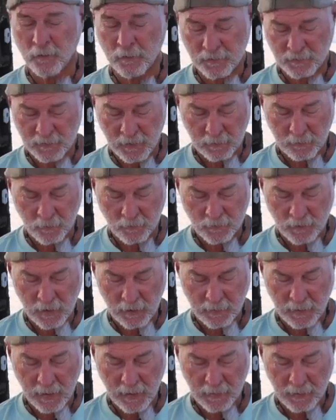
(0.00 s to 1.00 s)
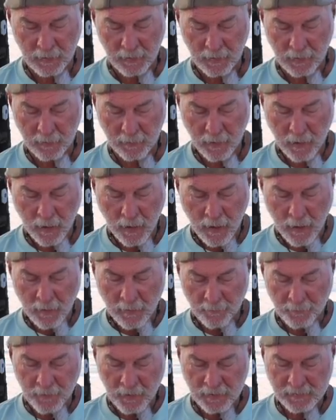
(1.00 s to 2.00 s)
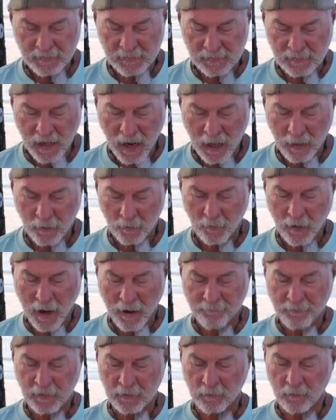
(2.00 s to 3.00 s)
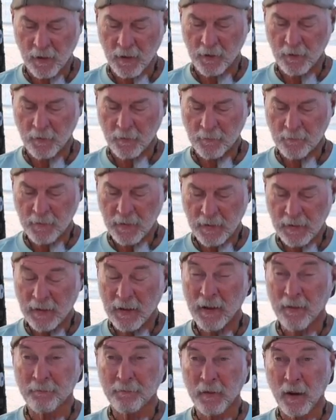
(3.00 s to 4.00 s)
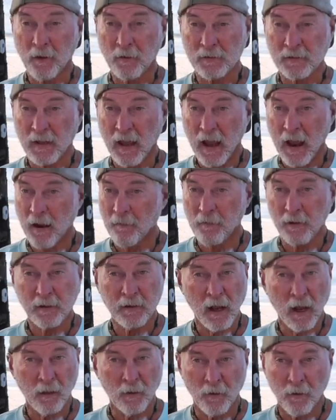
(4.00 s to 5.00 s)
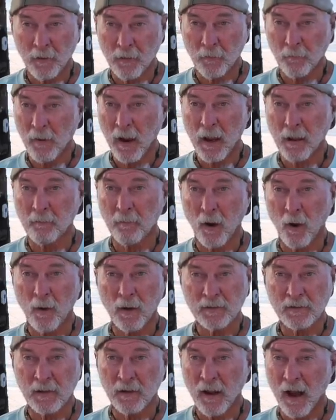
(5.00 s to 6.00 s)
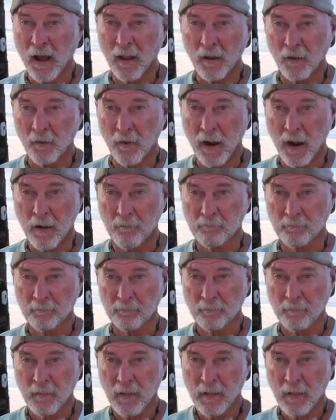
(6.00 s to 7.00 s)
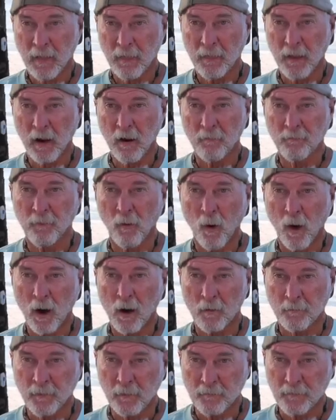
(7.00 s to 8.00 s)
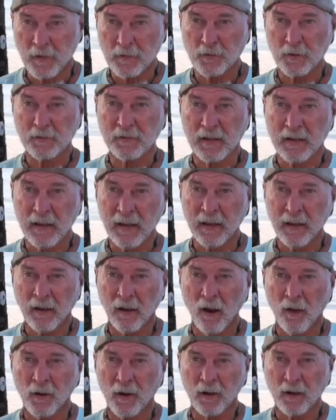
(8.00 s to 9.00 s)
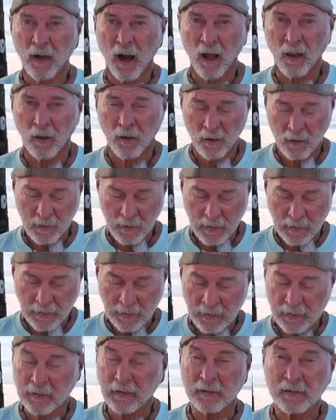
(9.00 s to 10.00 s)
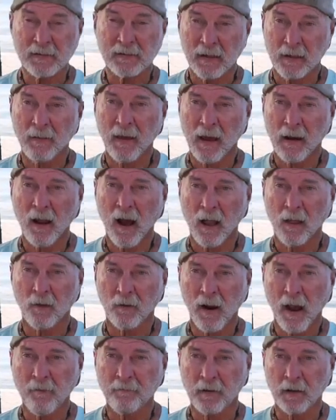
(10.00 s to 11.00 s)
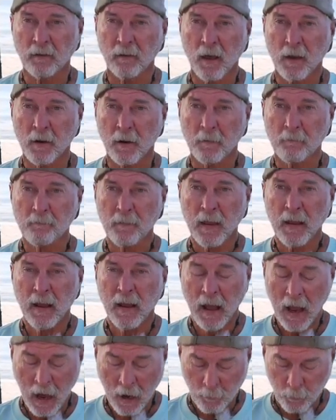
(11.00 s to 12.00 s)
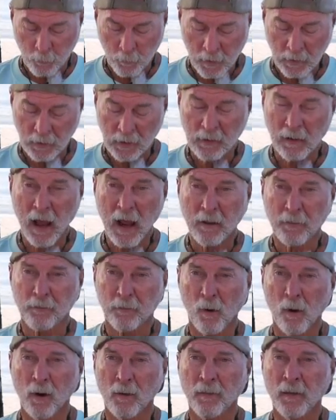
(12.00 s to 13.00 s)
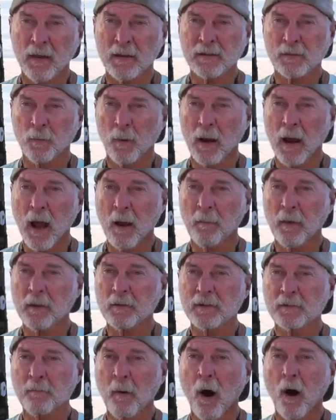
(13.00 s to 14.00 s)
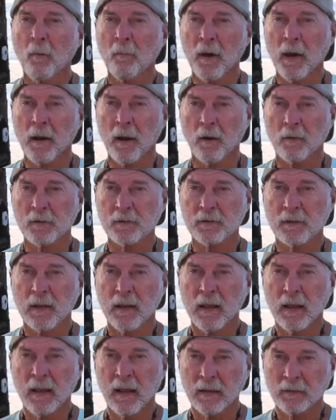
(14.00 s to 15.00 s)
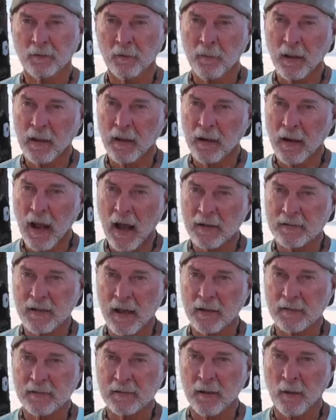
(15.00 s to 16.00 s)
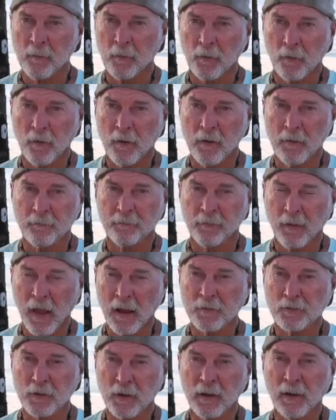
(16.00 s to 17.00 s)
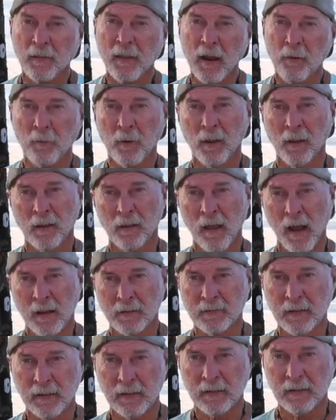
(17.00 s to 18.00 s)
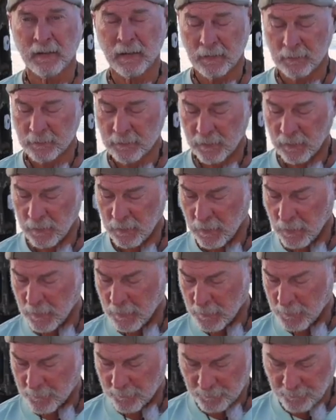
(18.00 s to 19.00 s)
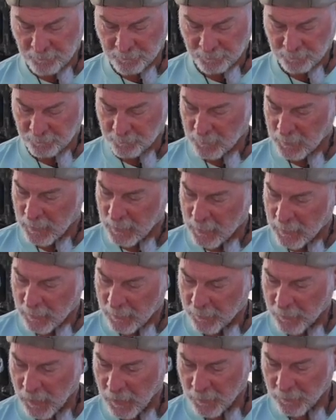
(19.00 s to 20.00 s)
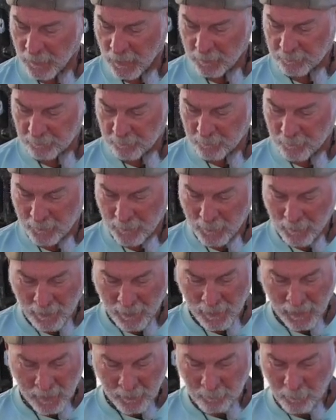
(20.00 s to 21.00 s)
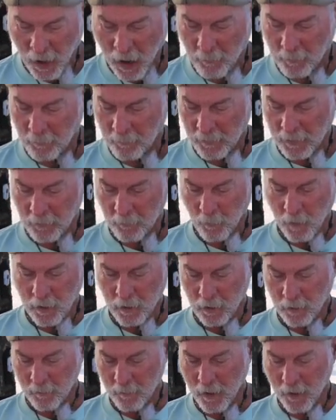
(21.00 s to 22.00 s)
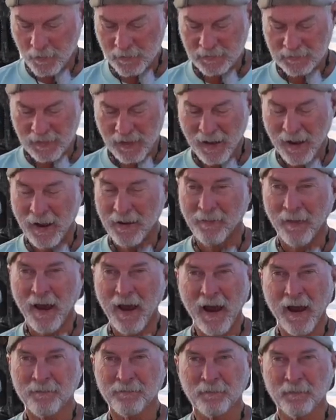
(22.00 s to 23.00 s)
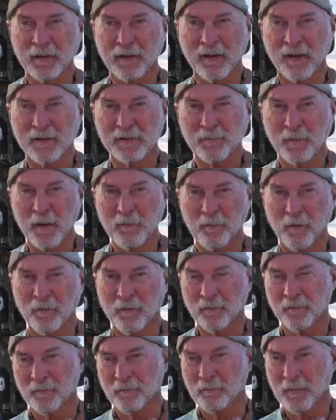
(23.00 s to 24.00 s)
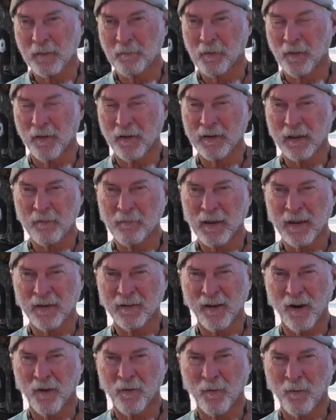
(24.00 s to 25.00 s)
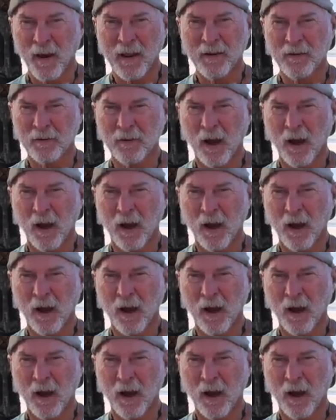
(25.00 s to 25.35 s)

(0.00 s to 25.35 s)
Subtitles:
you can stick your jig head in it. This is holographic glitter. If there's every color in the rainbow is in hologram. Therefore, if a fish is keying on a color, he can see that holographic glitter. I really like throwing this when I'm in small minnows. To me, it has that similar reflection and they really like to eat it. Then probably one of the most, I laugh because people look at me and go, why do you